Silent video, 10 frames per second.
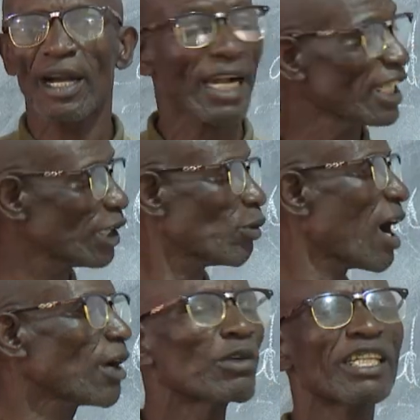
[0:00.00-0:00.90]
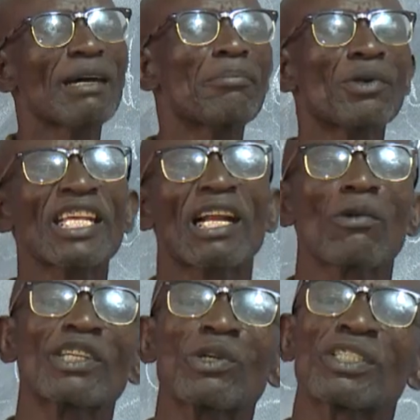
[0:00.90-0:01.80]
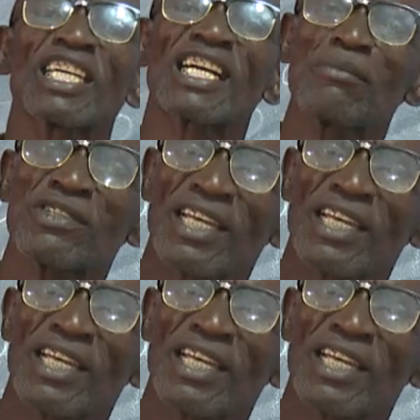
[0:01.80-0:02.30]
Kati gwalunda broiler lwaki otekamu